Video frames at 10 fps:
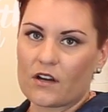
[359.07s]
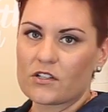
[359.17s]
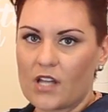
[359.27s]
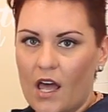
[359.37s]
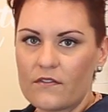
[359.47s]

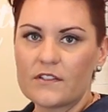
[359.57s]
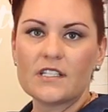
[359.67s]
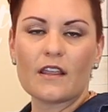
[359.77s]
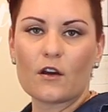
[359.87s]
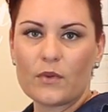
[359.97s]
They're
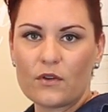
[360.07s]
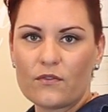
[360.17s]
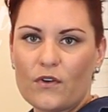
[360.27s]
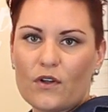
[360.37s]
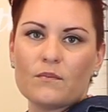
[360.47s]
soft, they're
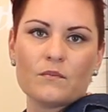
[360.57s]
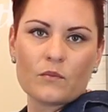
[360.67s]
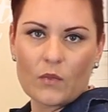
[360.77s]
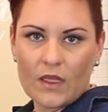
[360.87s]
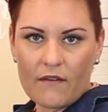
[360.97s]
beautiful.
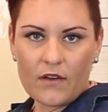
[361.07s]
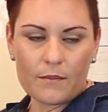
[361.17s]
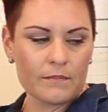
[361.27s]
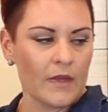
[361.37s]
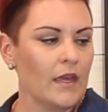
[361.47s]
We love
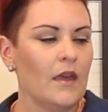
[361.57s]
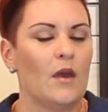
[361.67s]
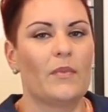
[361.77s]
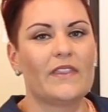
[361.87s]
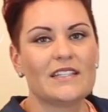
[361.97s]
them,
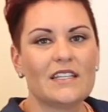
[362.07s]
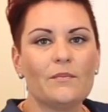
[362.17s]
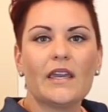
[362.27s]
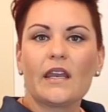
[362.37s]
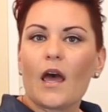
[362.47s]
but they
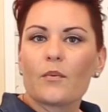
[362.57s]
did make an